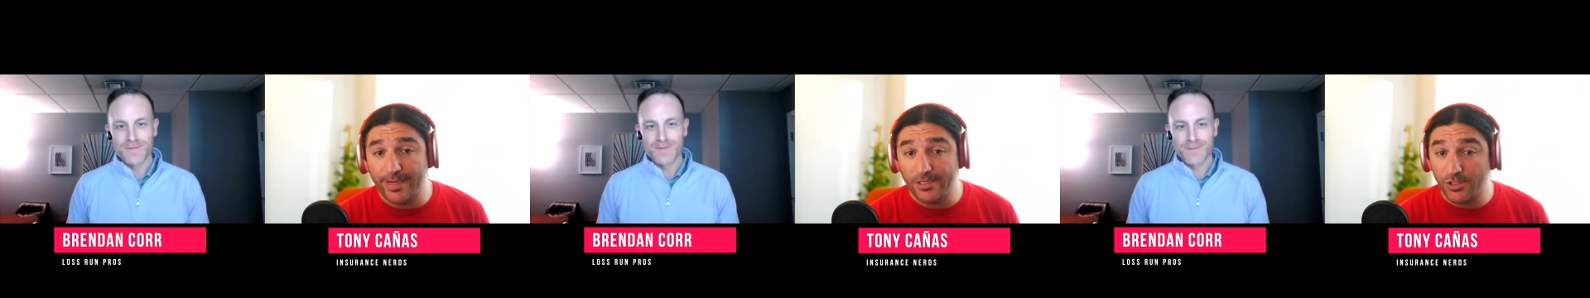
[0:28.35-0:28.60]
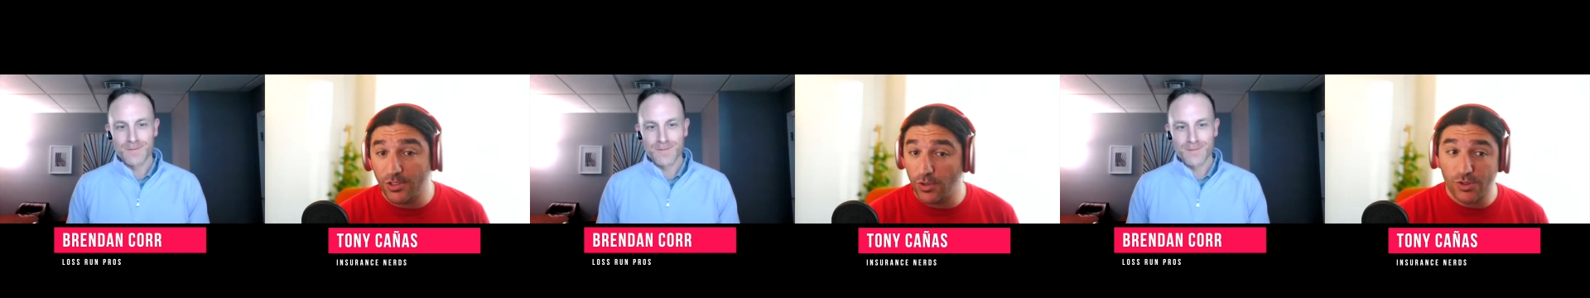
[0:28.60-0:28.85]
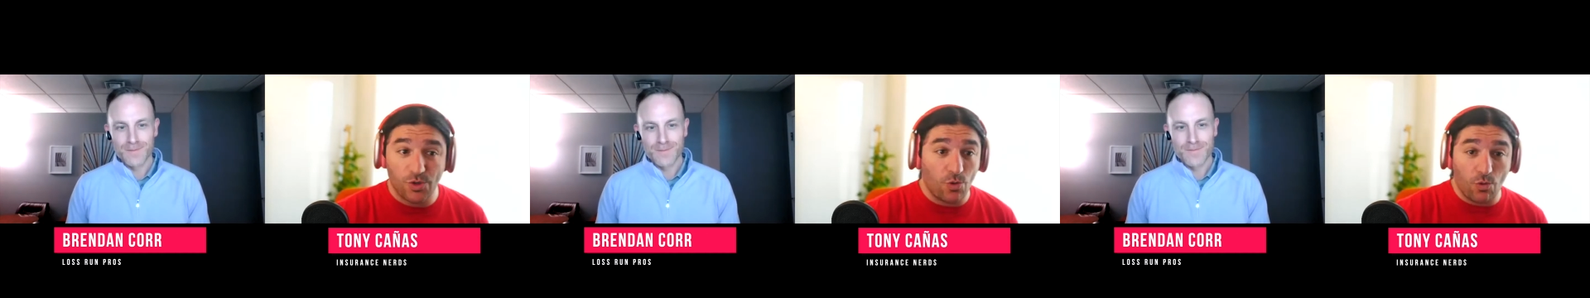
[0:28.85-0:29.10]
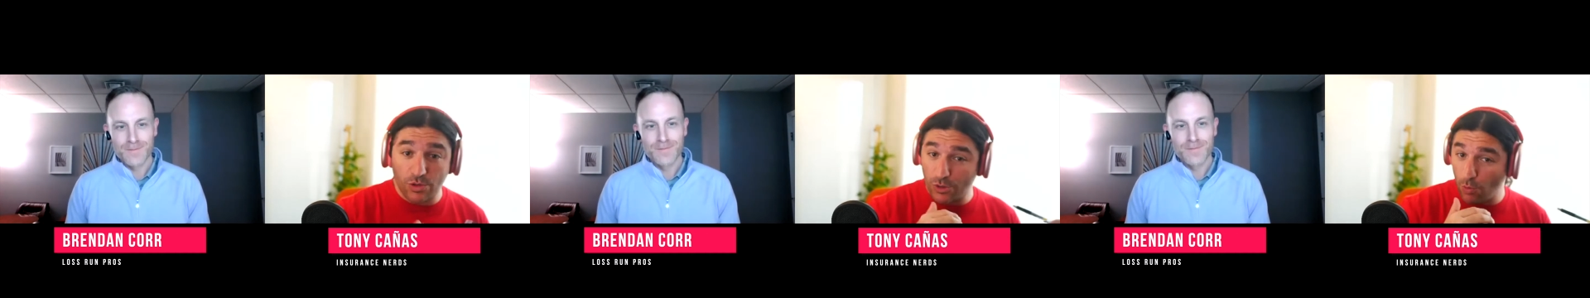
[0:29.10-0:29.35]
Speaker 1: So so
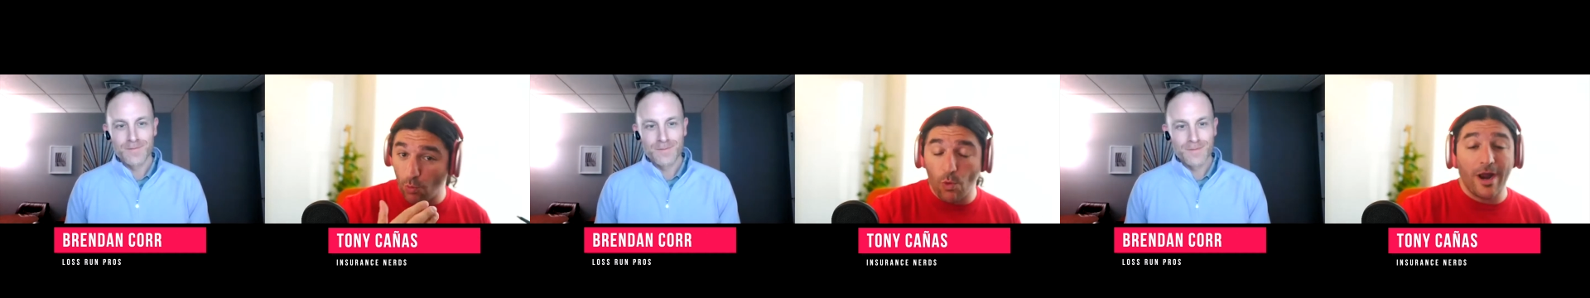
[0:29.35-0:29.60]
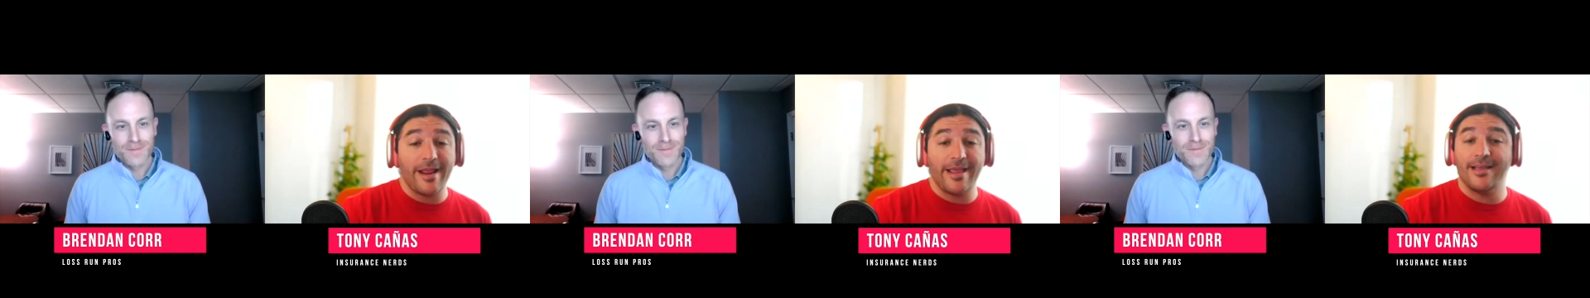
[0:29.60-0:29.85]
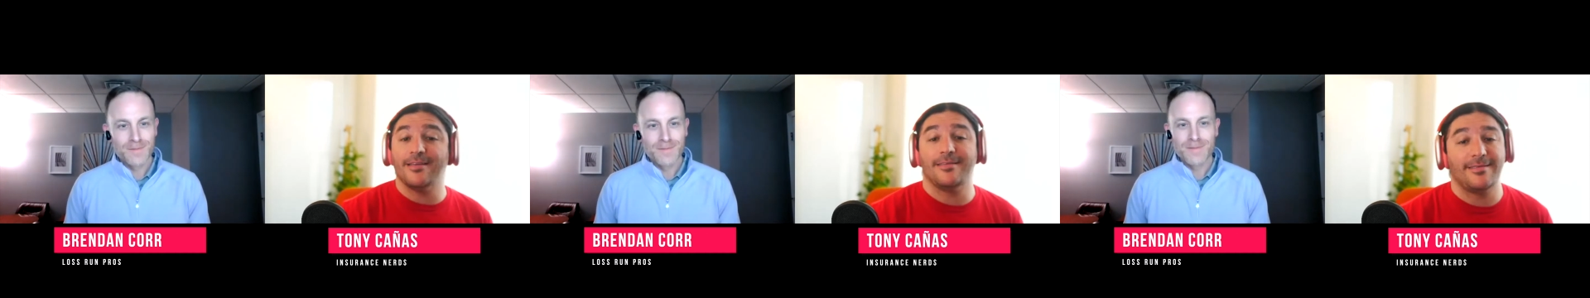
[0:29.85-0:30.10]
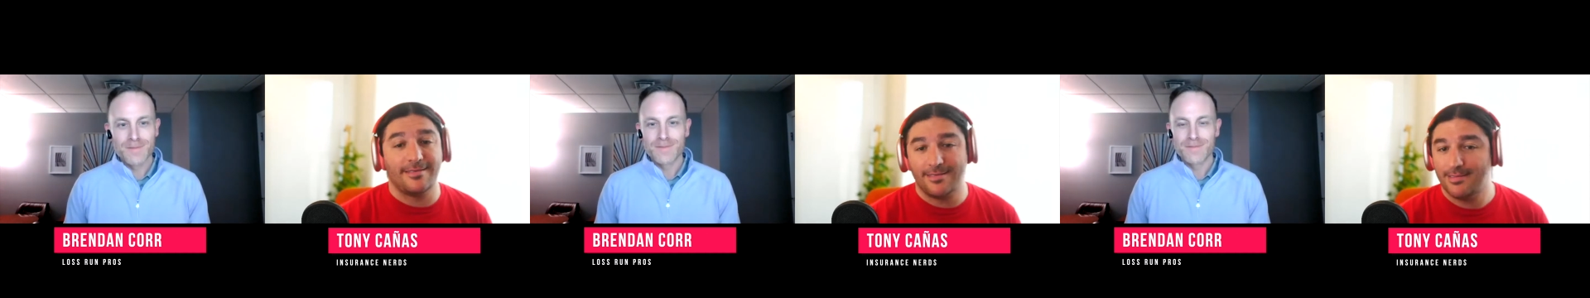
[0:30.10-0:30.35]
so what
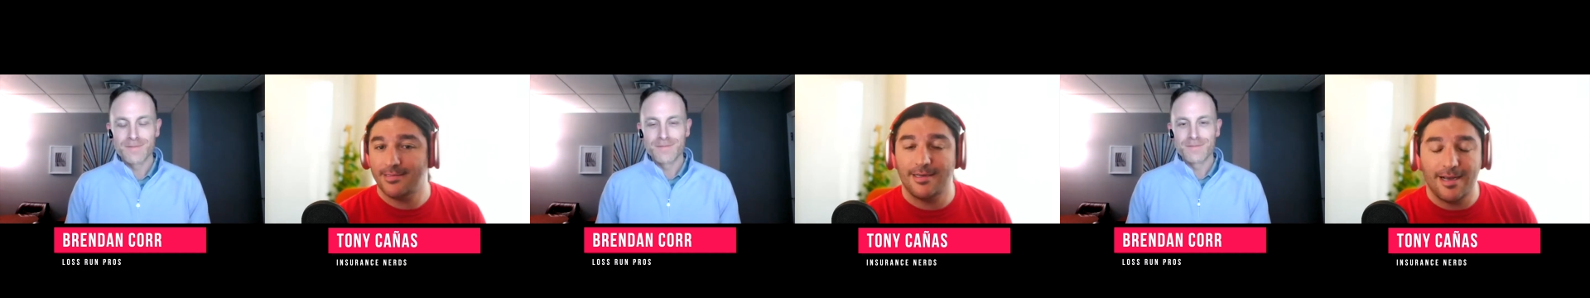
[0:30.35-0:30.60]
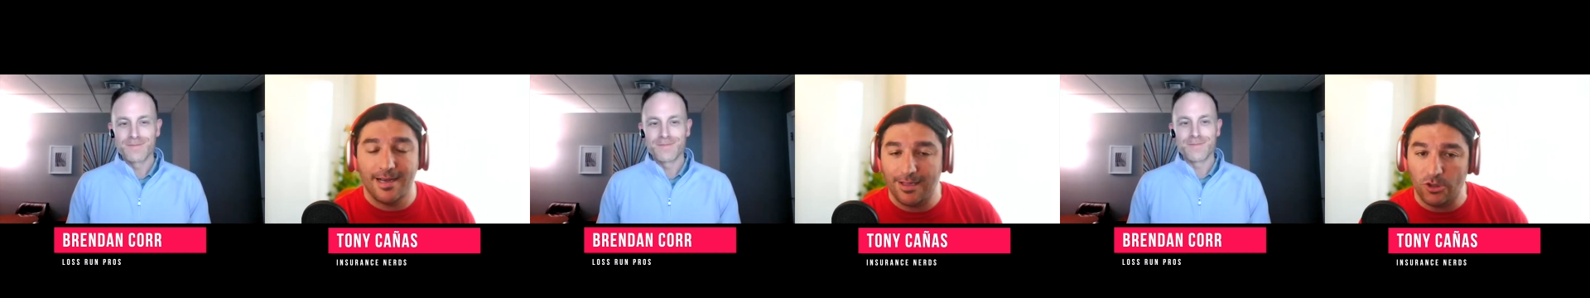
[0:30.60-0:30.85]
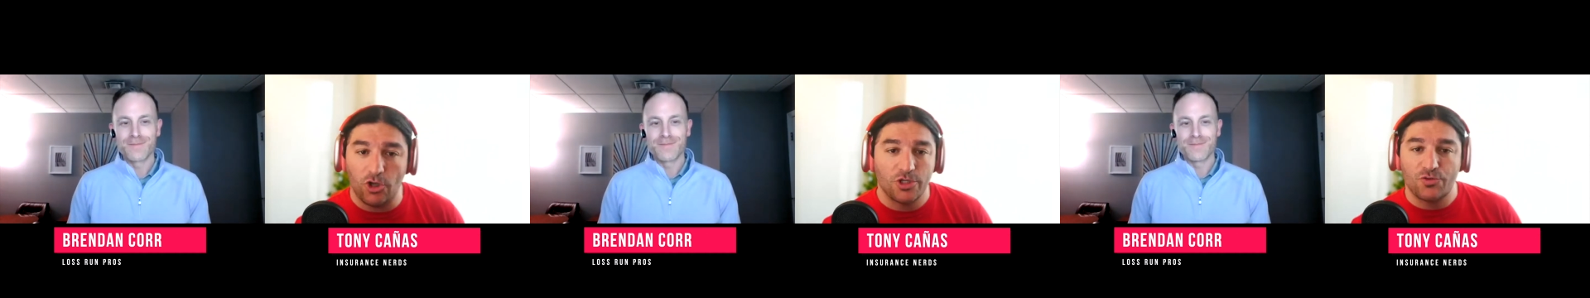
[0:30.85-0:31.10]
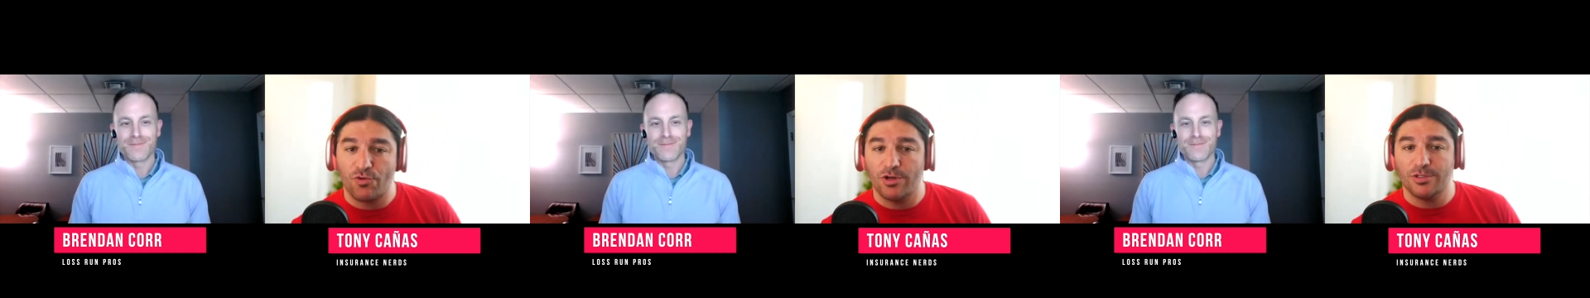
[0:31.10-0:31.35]
is uh, Loss
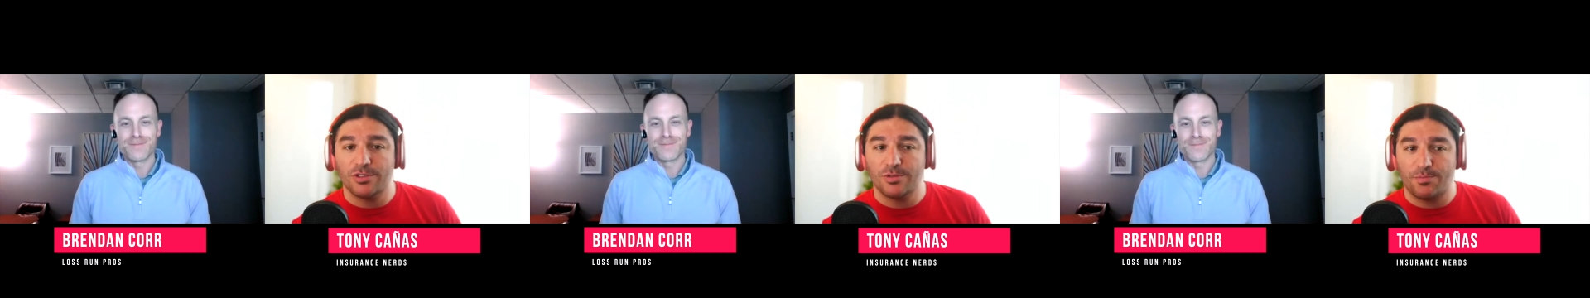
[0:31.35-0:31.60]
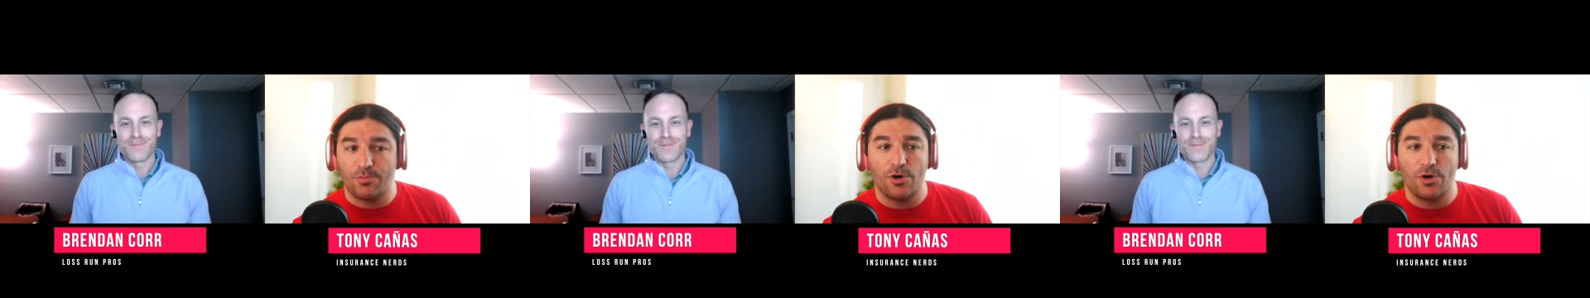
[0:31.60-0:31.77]
Run's pro,